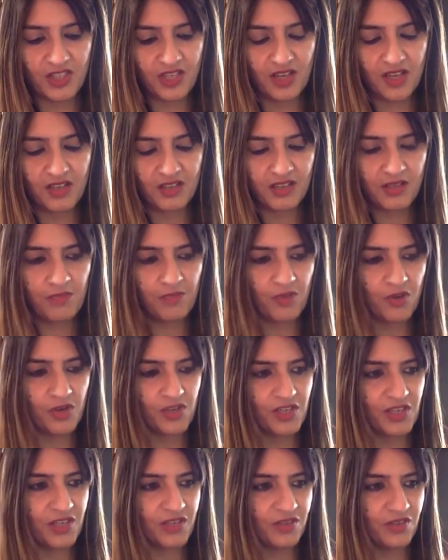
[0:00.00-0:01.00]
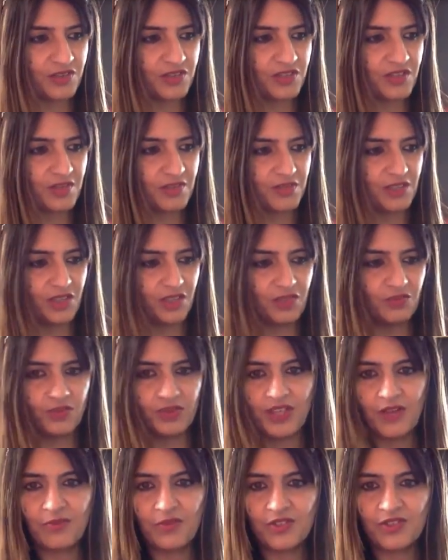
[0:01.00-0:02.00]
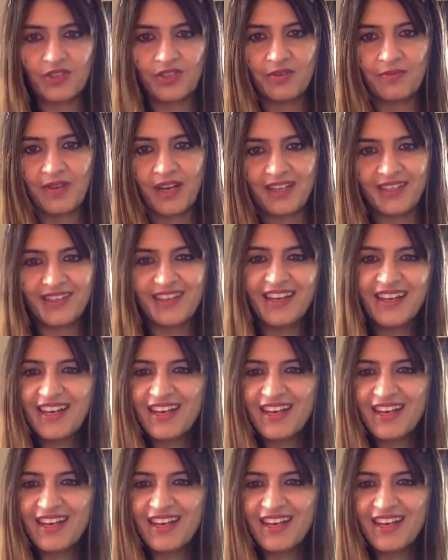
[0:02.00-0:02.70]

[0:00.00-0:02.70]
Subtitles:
Yeah, some project or something that was in my mind.